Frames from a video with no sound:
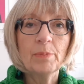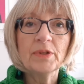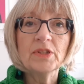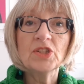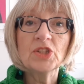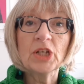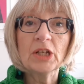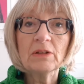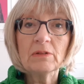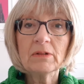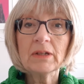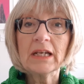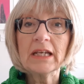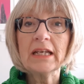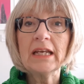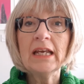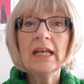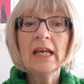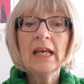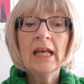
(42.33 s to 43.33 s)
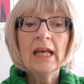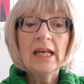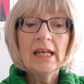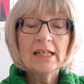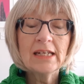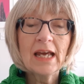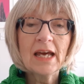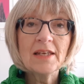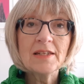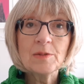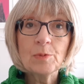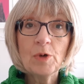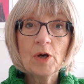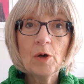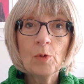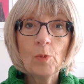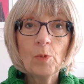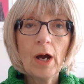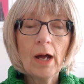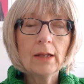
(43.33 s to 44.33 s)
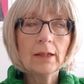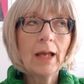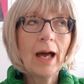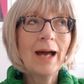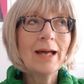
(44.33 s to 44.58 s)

But generally, it has worked well.